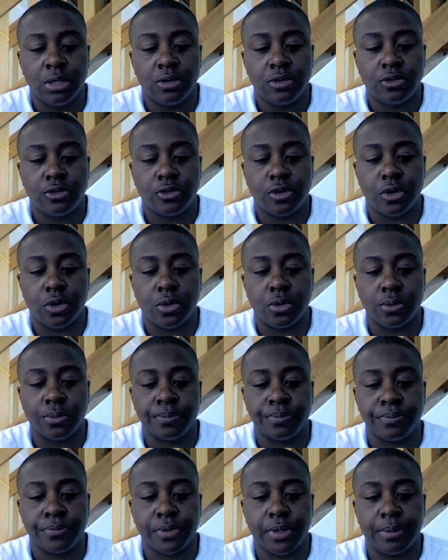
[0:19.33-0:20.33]
So
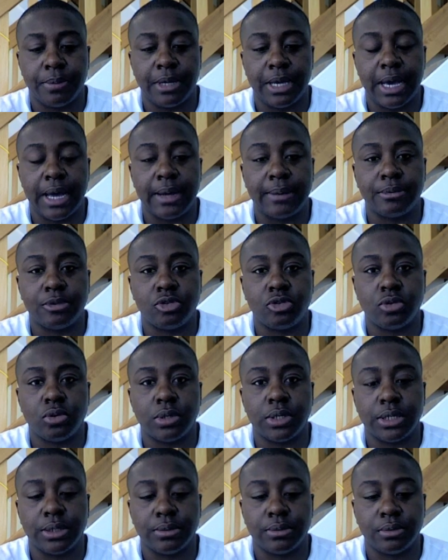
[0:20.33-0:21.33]
let me hop to
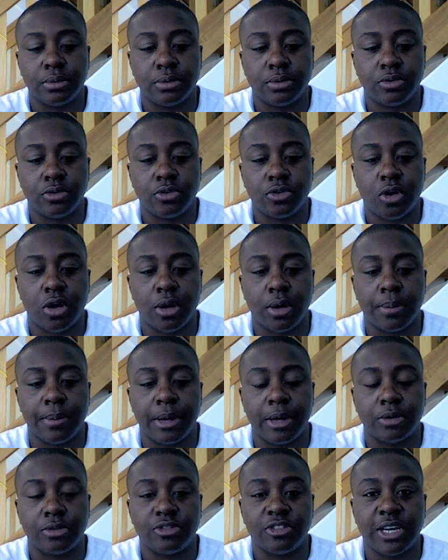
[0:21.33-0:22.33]
it, talk
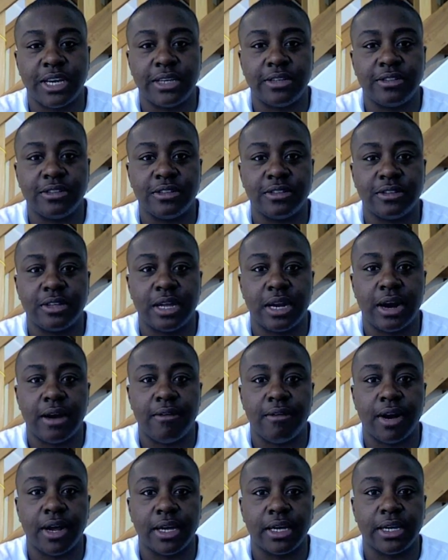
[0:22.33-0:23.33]
about changes that
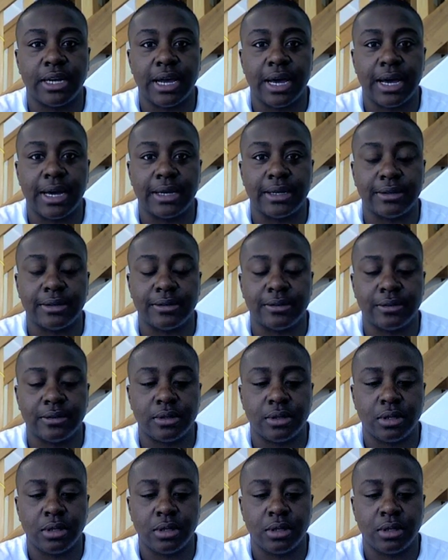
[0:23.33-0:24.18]
I recognize.